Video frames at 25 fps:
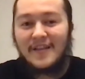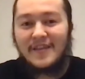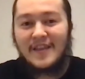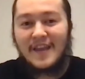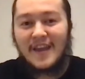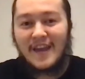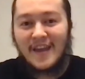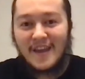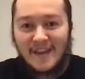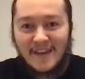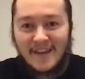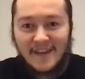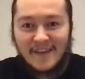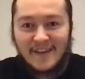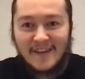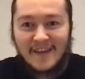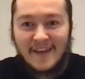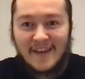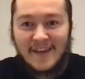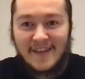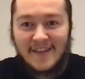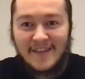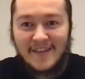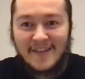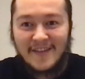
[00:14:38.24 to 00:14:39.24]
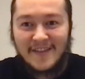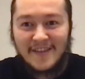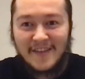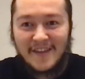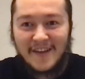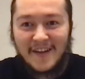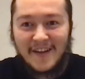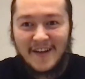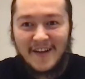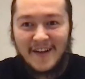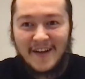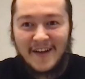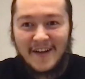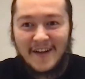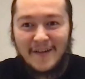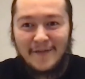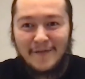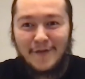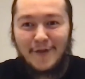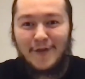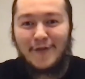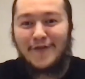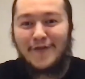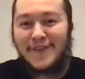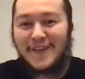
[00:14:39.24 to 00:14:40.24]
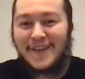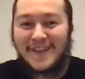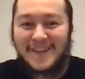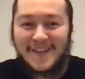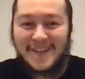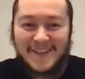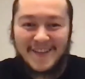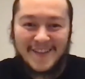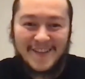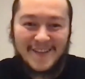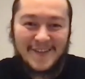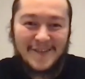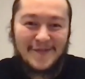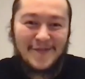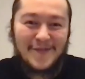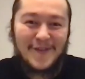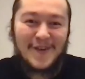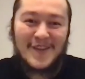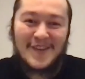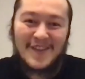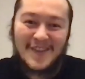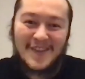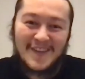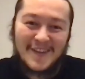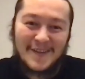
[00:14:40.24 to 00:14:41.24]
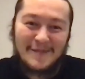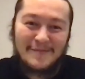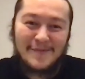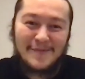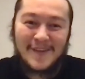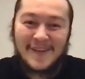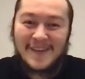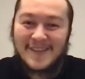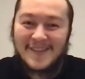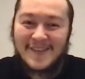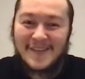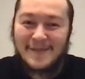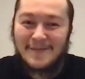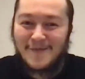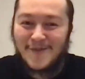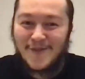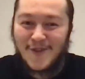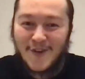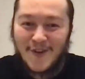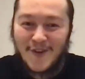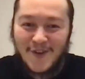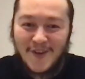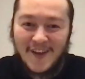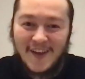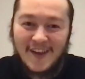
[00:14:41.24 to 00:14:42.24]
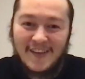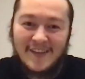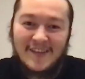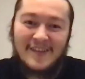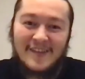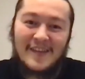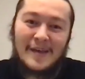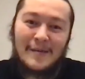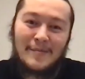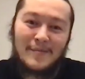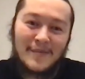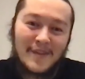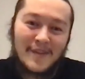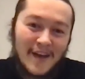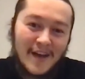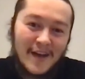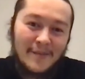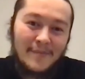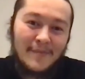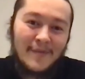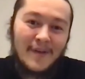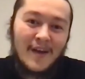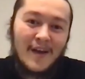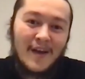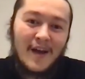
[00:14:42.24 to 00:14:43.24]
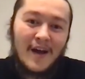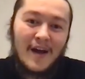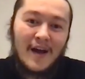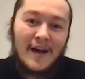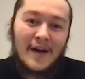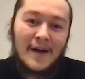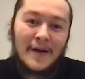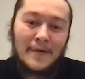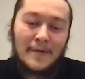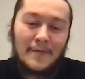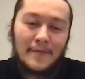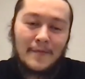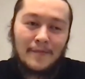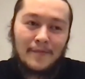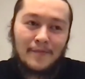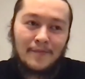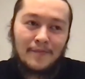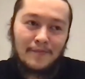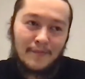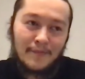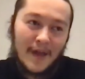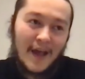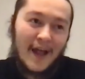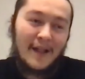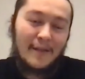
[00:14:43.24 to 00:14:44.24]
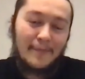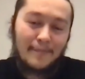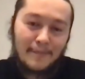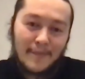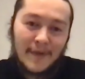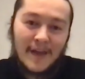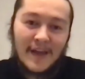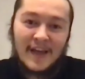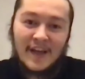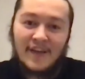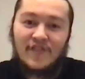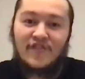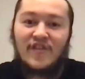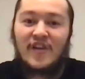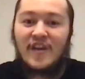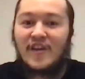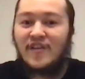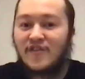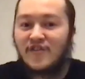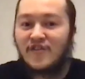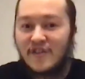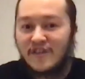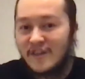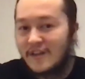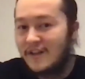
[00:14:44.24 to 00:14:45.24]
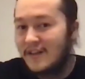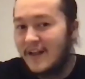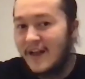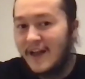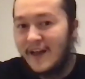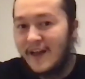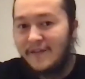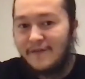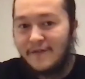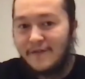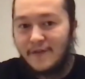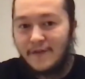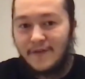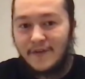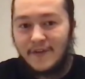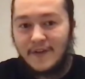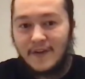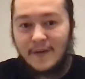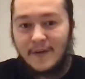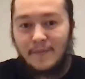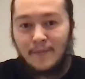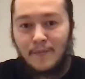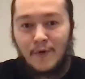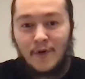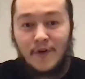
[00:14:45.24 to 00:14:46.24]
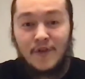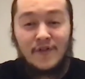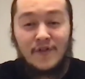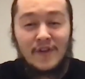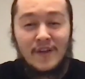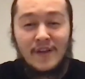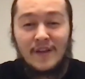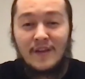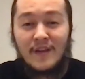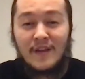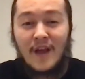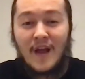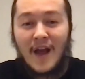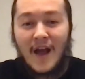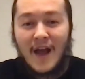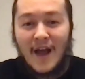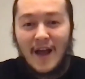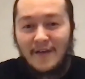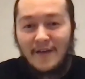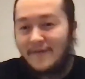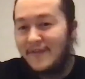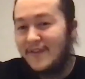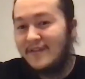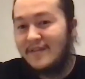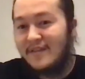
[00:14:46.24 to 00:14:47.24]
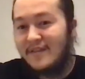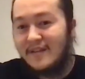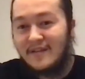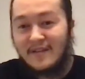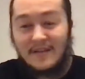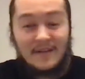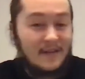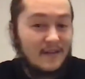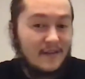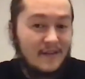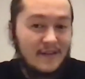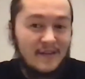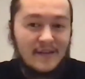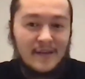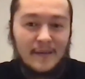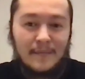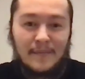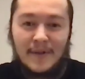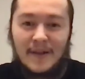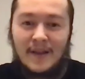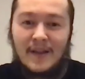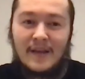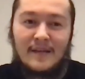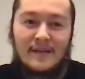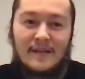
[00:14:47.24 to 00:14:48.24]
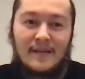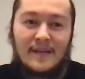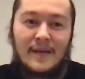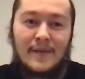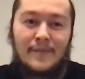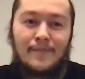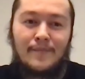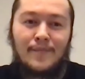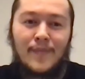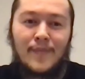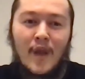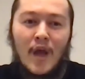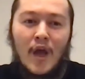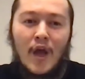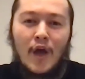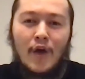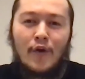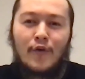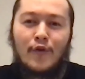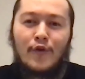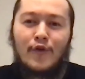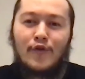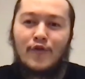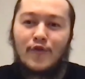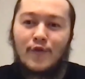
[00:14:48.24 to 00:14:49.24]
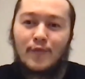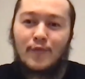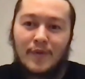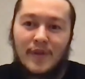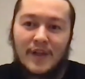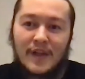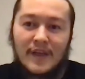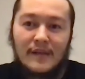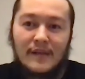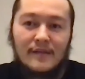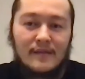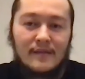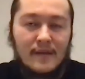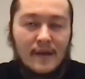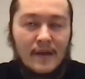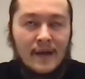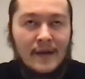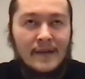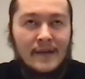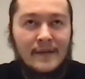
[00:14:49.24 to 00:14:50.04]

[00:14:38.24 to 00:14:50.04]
they can fulfill what brings them joy, at the same time help make a change in the life of the person with this disability. Could you please